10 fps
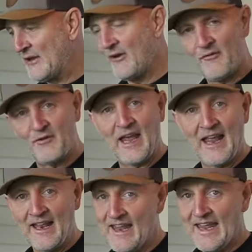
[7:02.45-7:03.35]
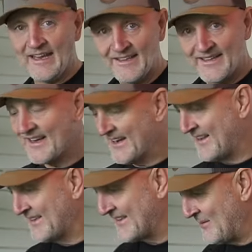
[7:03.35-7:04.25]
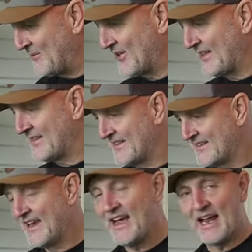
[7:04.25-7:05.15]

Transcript: not forgetting exactly the same settings.